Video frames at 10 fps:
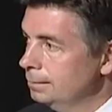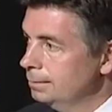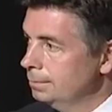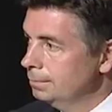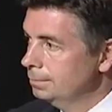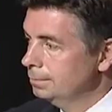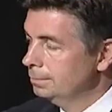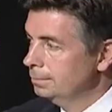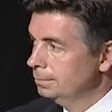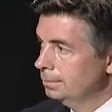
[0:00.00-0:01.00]
give their
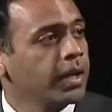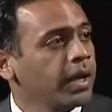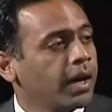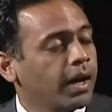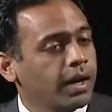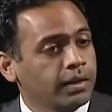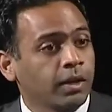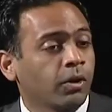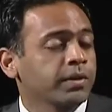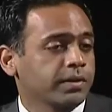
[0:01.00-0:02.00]
input, and
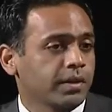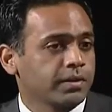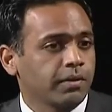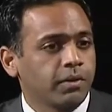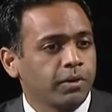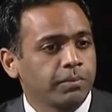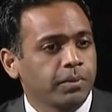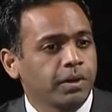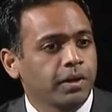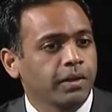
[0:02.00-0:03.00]
let all sides give their
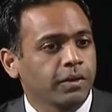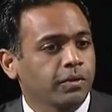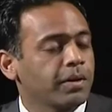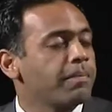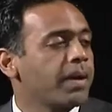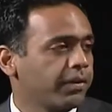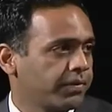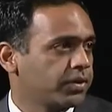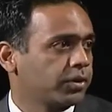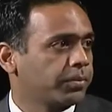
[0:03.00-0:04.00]
input, I think only
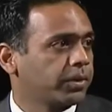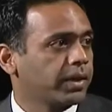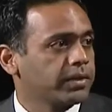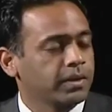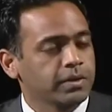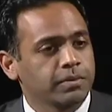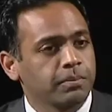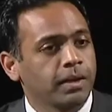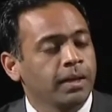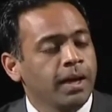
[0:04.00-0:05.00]
benefits the process.
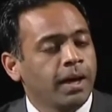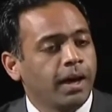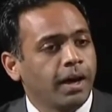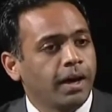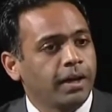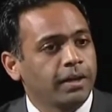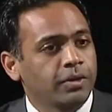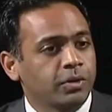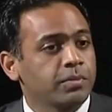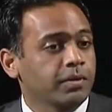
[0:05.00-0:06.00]
But
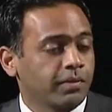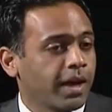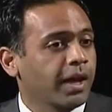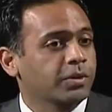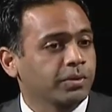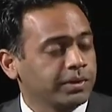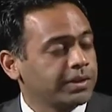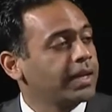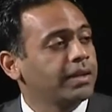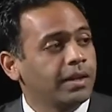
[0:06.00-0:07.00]
in terms of the actual
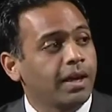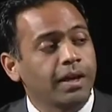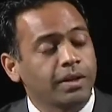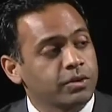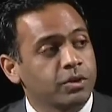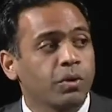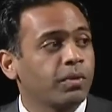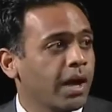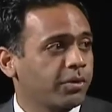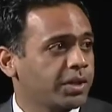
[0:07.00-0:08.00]
day to day, it has no
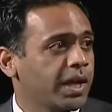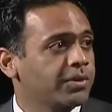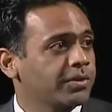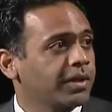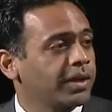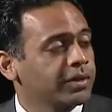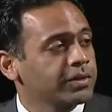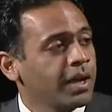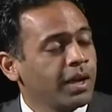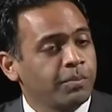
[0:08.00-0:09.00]
doubt changed things
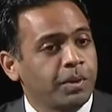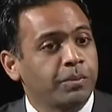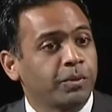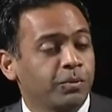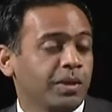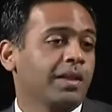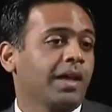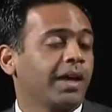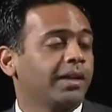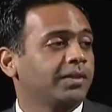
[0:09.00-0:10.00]
people
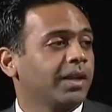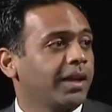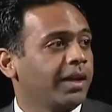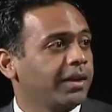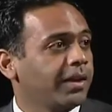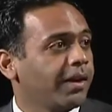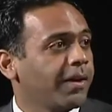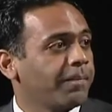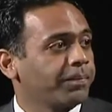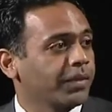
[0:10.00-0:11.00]
realize that a,
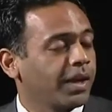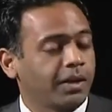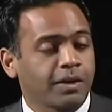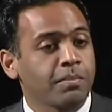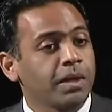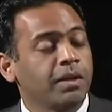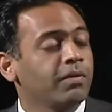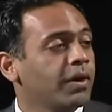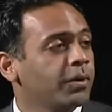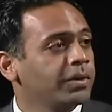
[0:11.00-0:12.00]
um, a committee
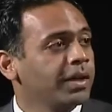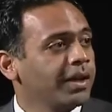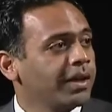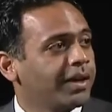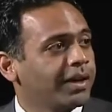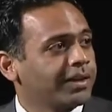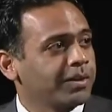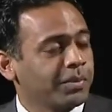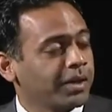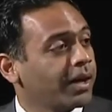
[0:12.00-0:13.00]
vote uh,
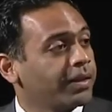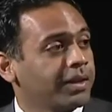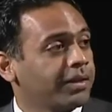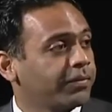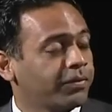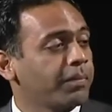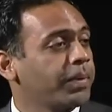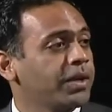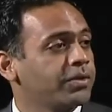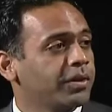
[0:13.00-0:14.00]
can be on the front
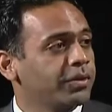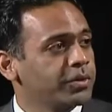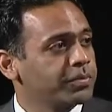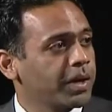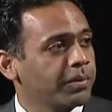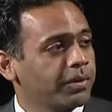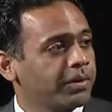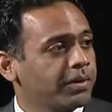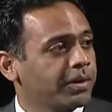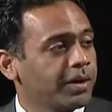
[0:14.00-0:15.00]
page of the
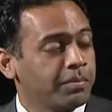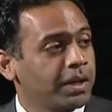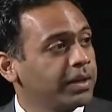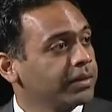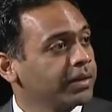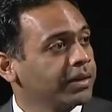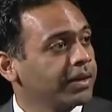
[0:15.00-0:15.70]
newspaper uh, immediately